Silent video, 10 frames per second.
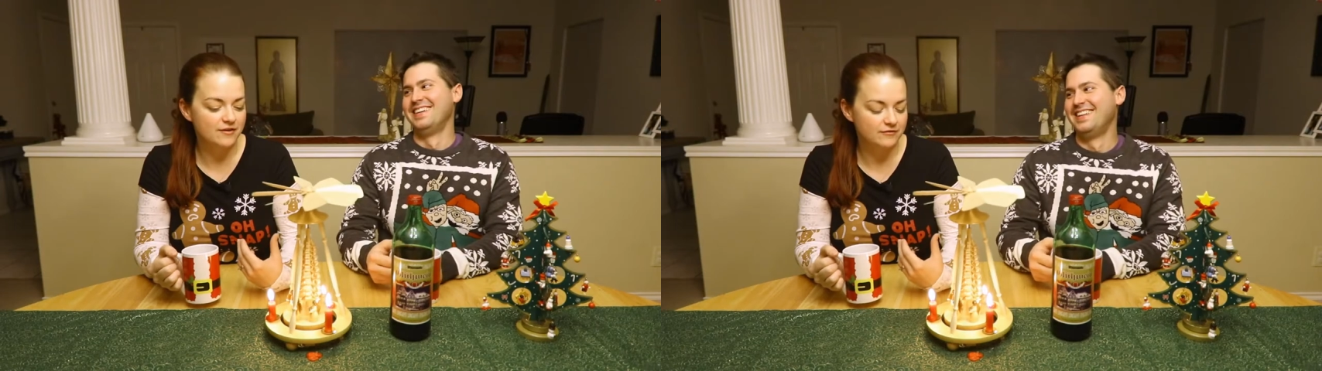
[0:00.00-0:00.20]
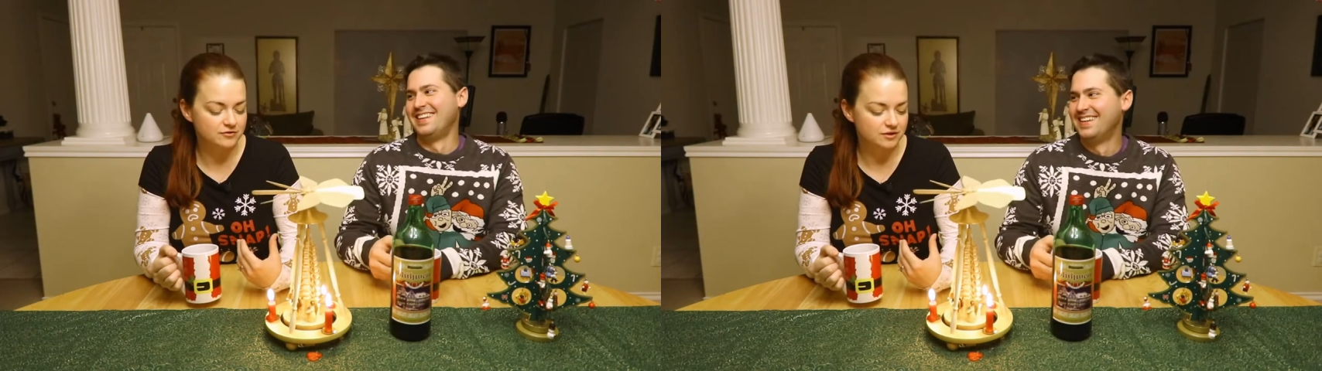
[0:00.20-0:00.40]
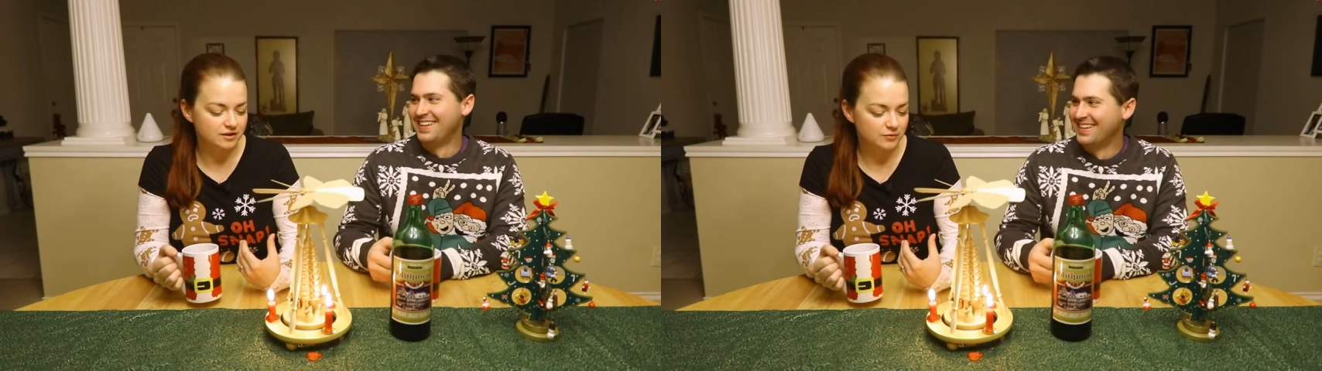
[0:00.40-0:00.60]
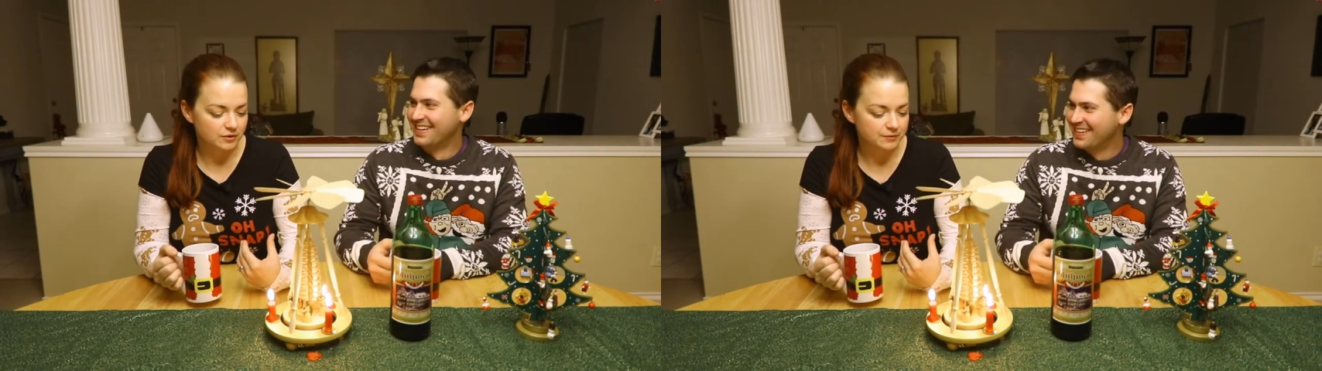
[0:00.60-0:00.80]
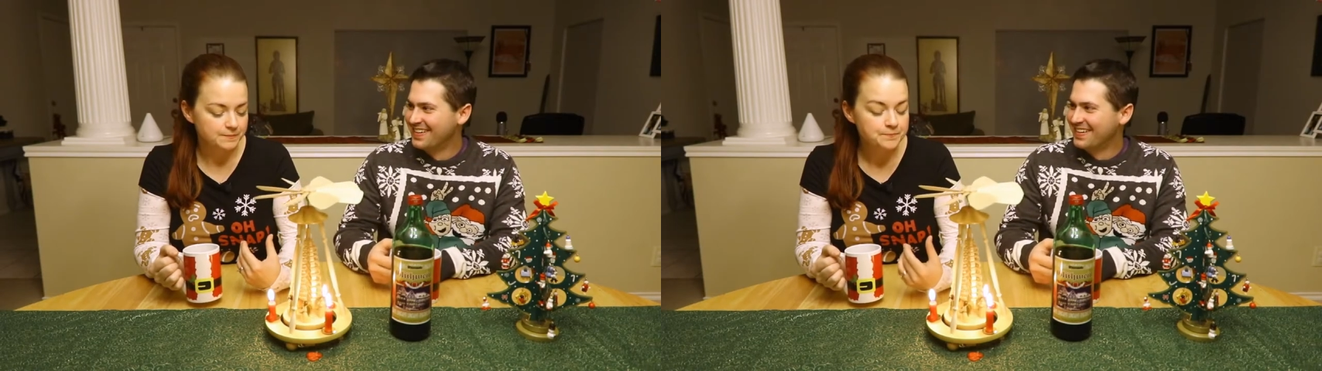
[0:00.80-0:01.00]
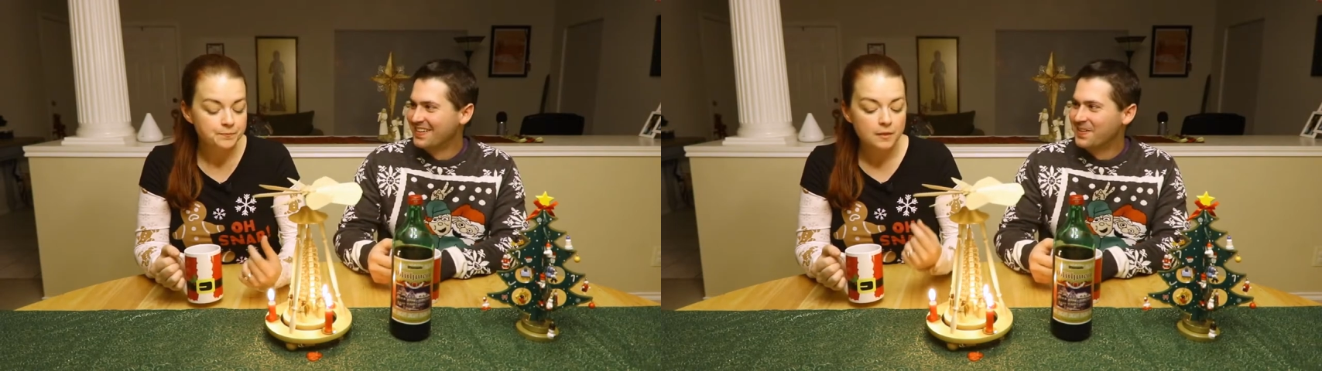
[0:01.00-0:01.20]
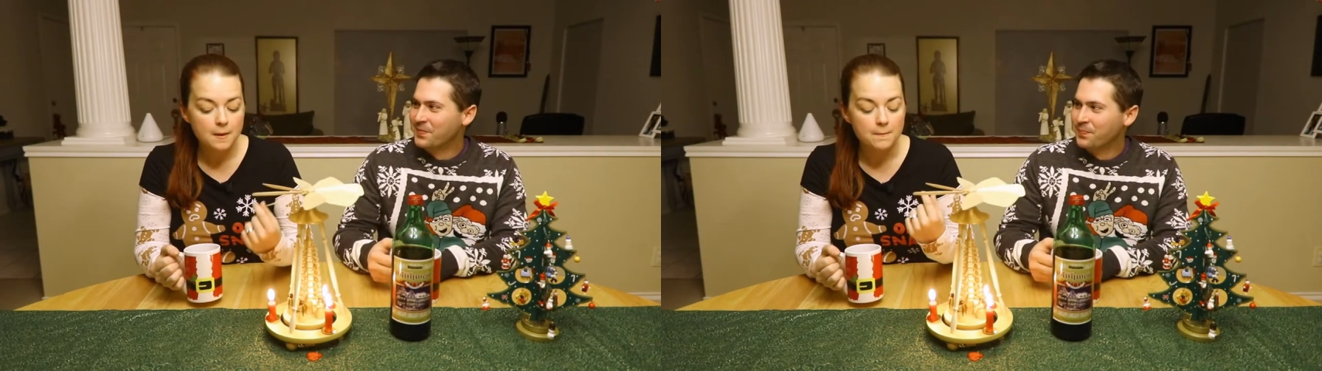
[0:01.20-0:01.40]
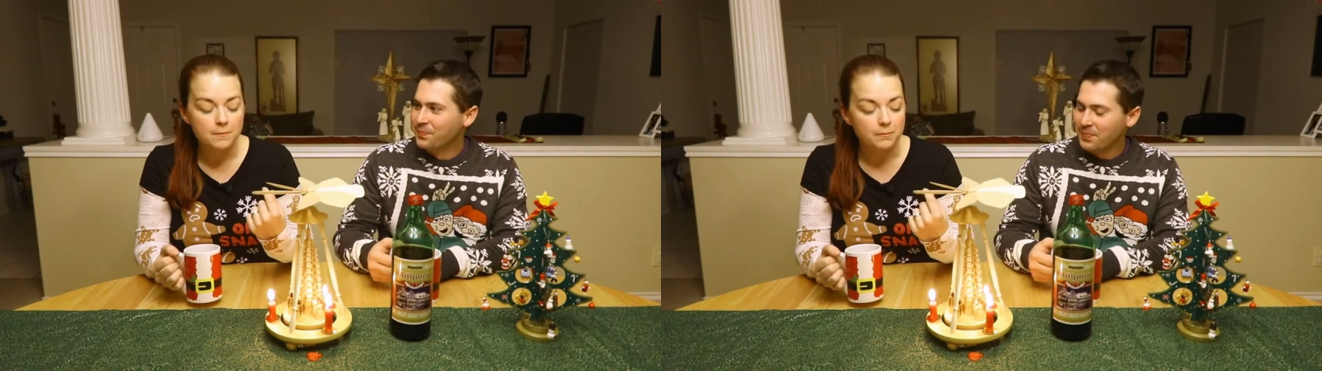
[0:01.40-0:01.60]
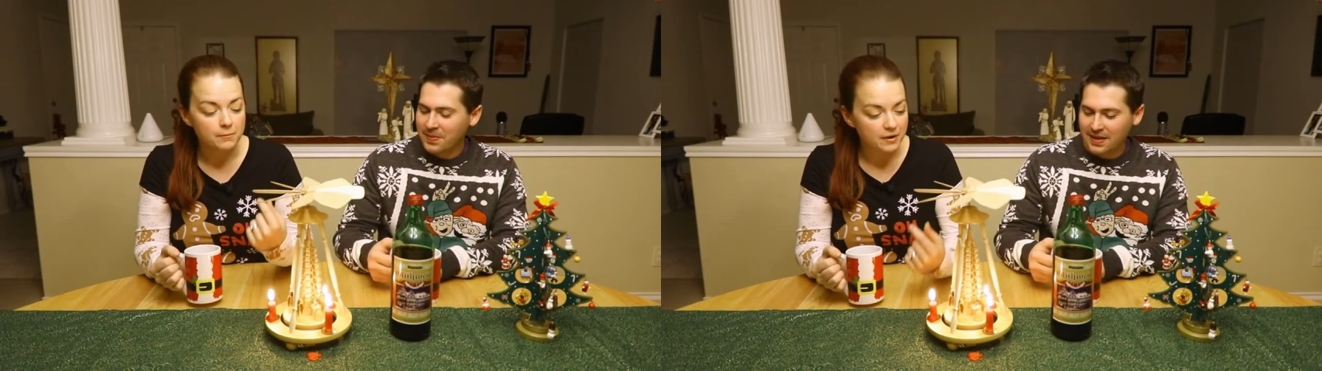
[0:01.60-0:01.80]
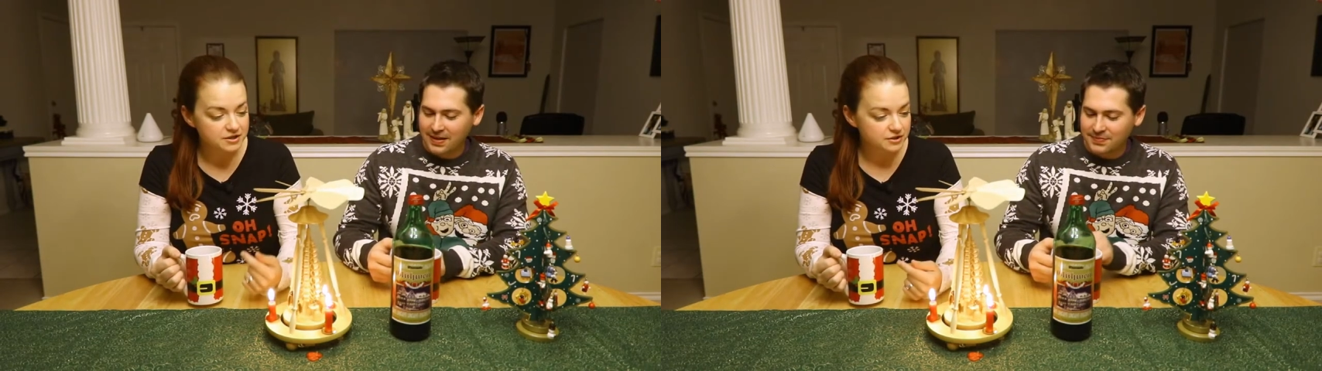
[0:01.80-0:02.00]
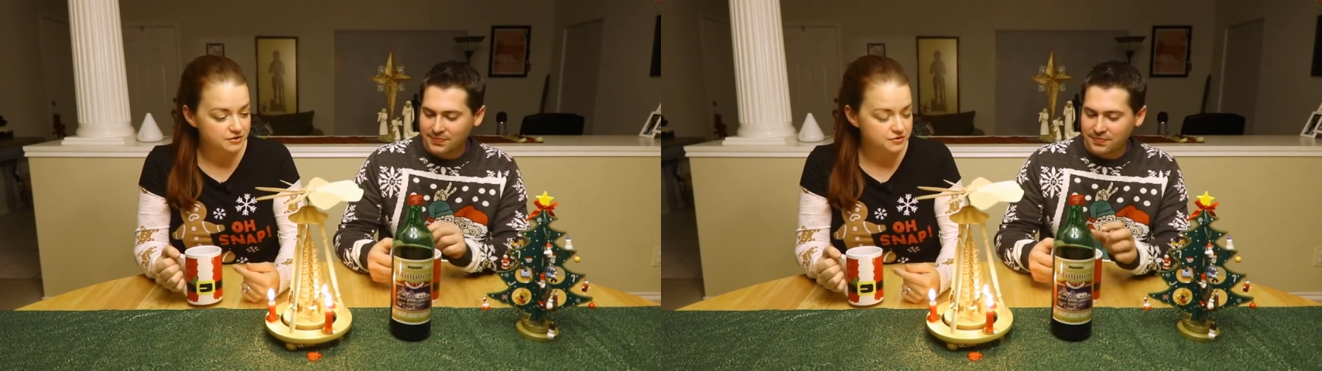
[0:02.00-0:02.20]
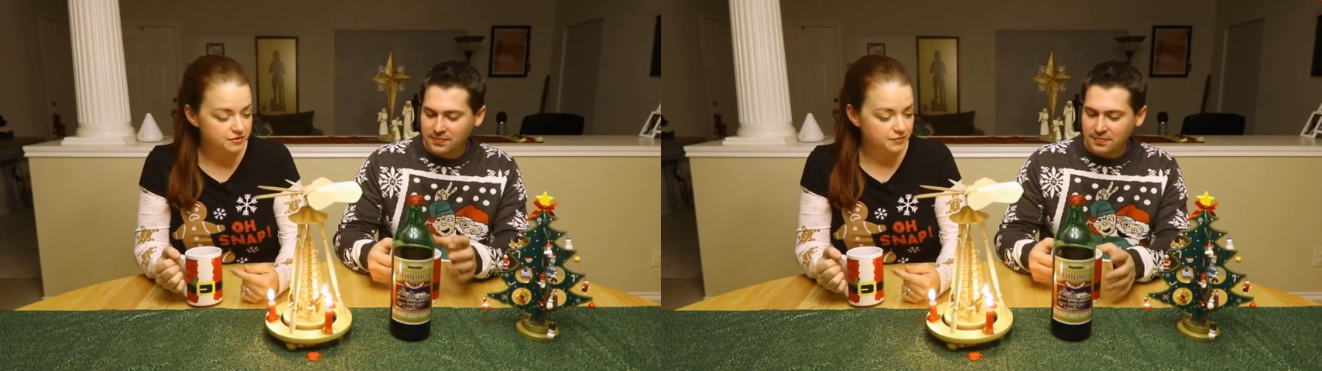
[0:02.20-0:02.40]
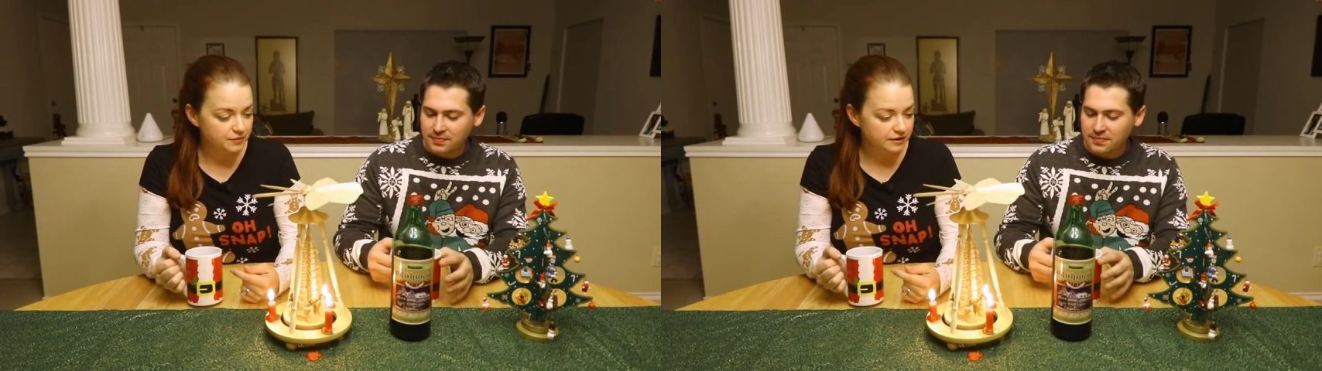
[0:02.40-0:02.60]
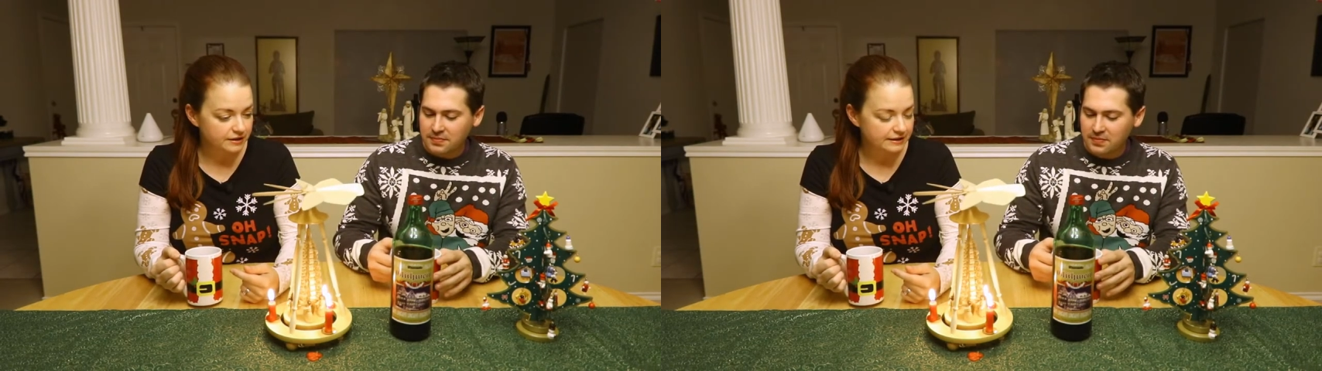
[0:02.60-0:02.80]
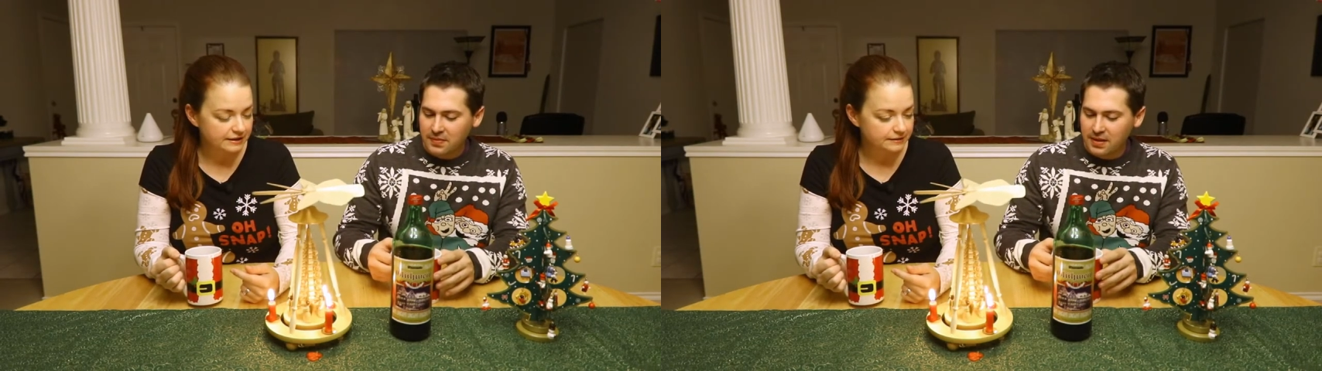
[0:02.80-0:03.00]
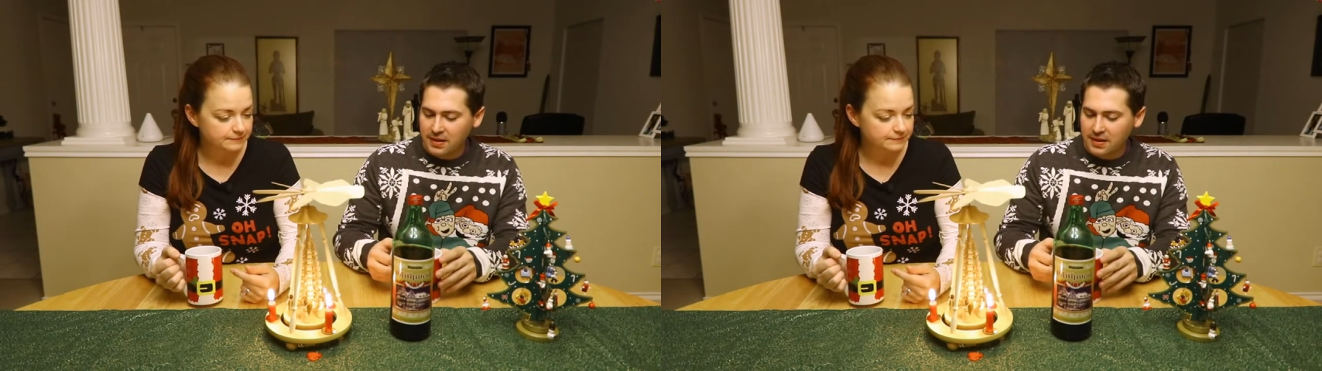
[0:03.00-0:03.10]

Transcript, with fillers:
Speaker 1: favorite drink in the world. Much closer to the real thing.